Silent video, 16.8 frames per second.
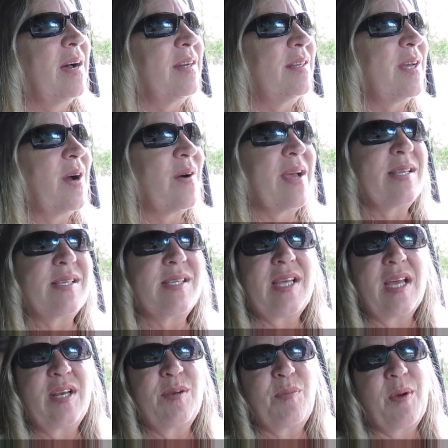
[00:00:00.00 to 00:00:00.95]
don't
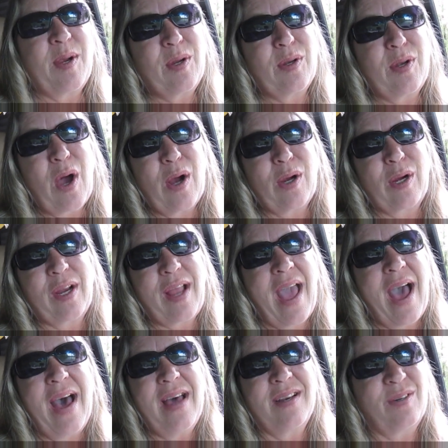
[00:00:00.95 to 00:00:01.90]
hesitate to bring your dog or
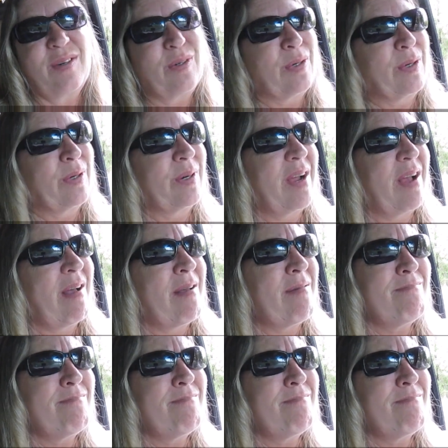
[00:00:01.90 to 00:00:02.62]
cat or